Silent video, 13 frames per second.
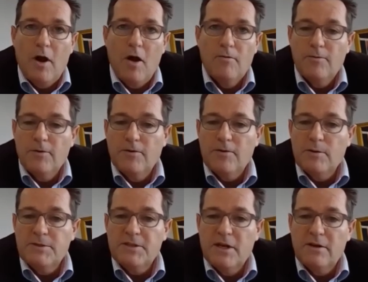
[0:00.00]
over
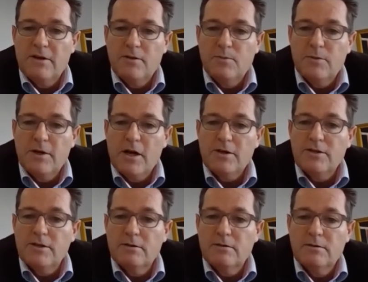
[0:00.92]
50% of the
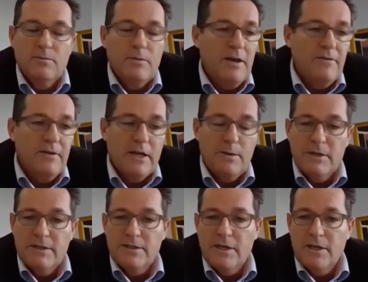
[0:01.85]
production. We have an
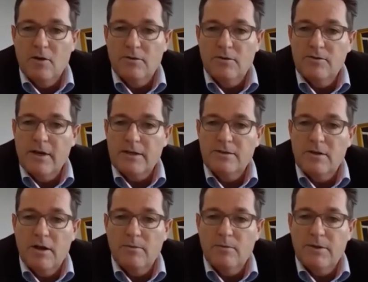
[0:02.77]
EPC contract
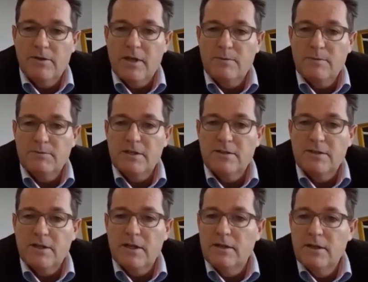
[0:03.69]
signed with
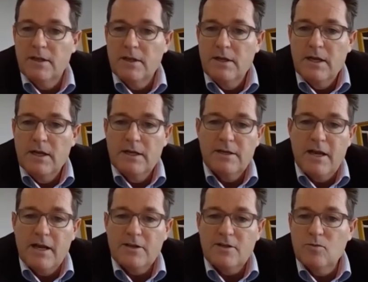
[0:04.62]
MCC
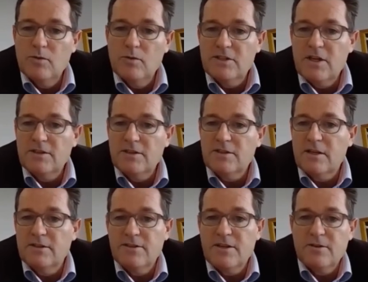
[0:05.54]
International, which has
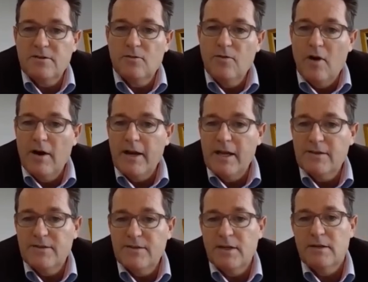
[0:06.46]
concessional
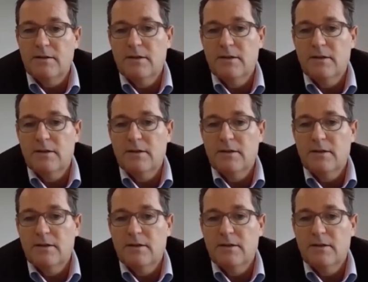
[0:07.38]
financing